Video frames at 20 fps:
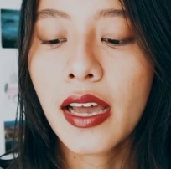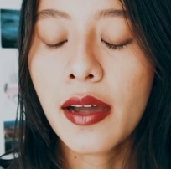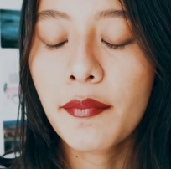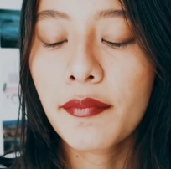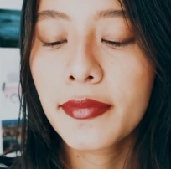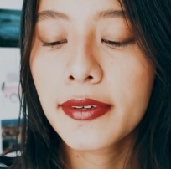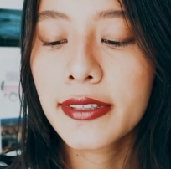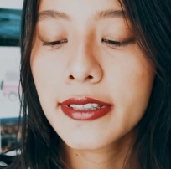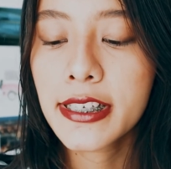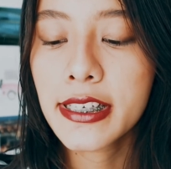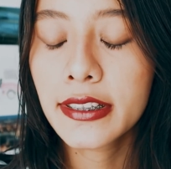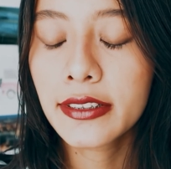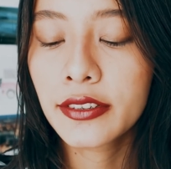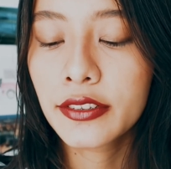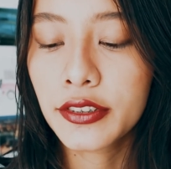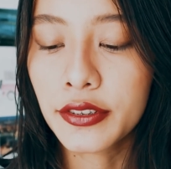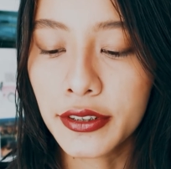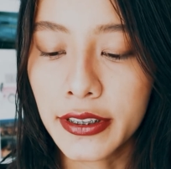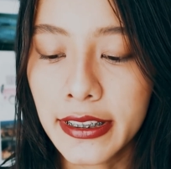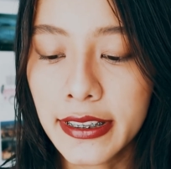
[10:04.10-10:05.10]
No, Number
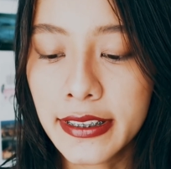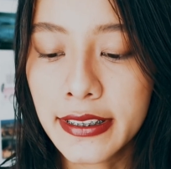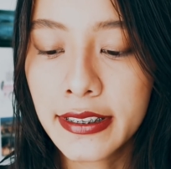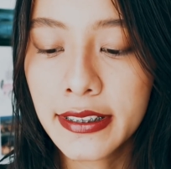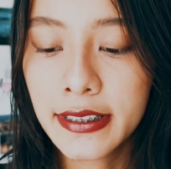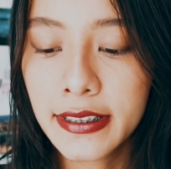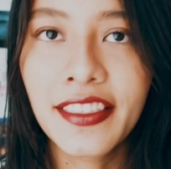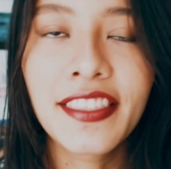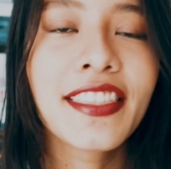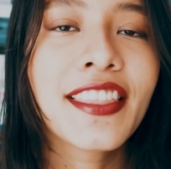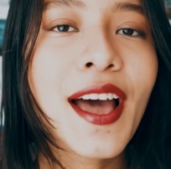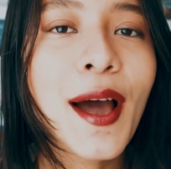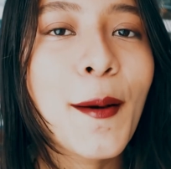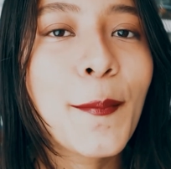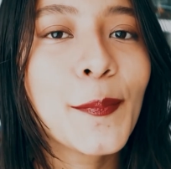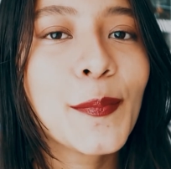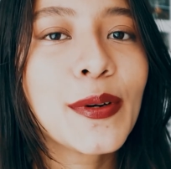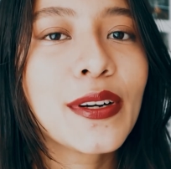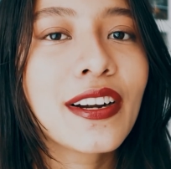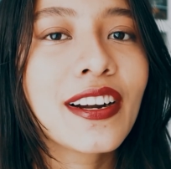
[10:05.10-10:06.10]
three.
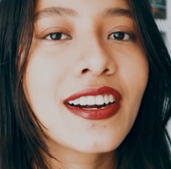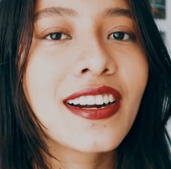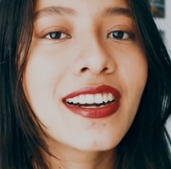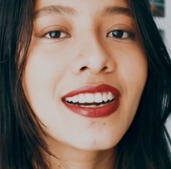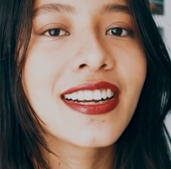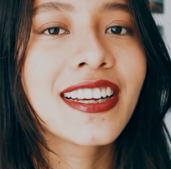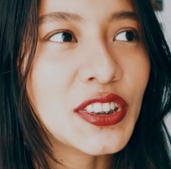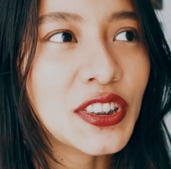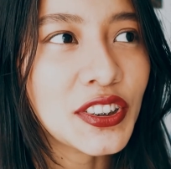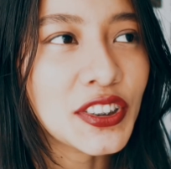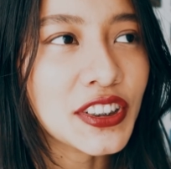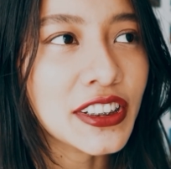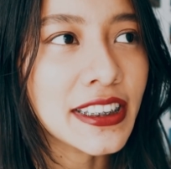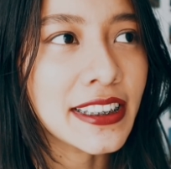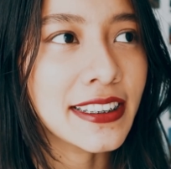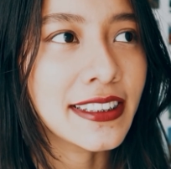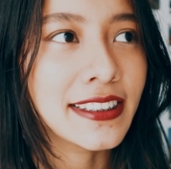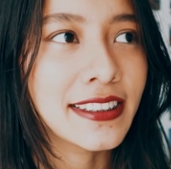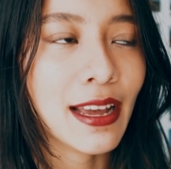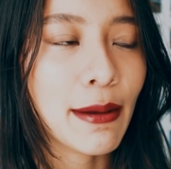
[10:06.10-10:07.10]
Number
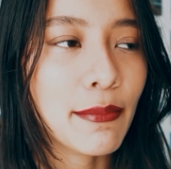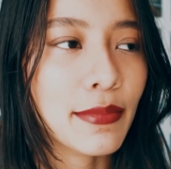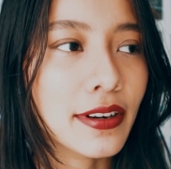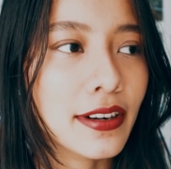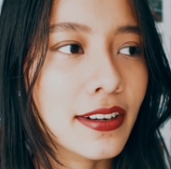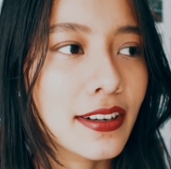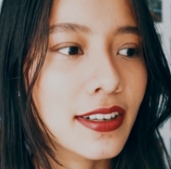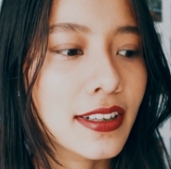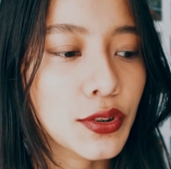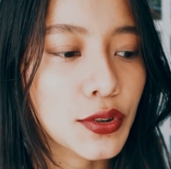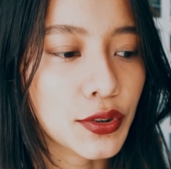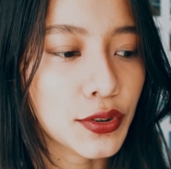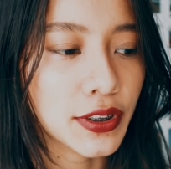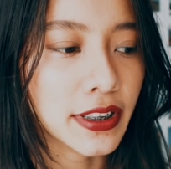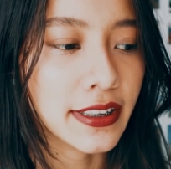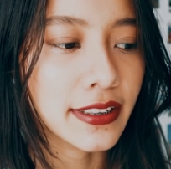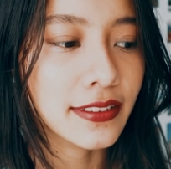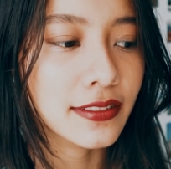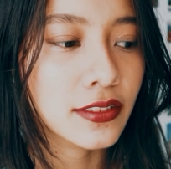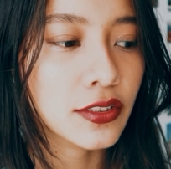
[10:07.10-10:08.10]
three. Number
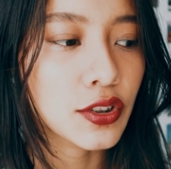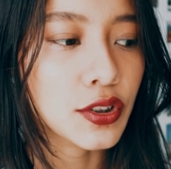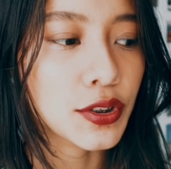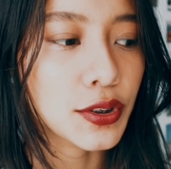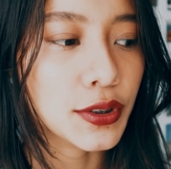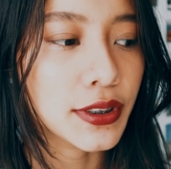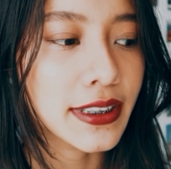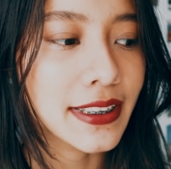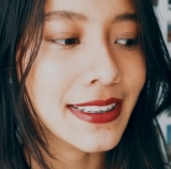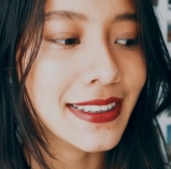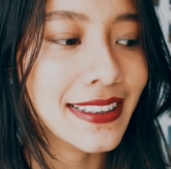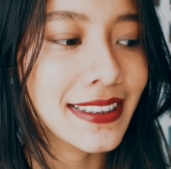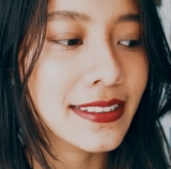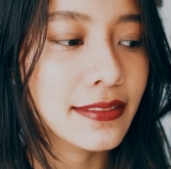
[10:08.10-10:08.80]
three. Three.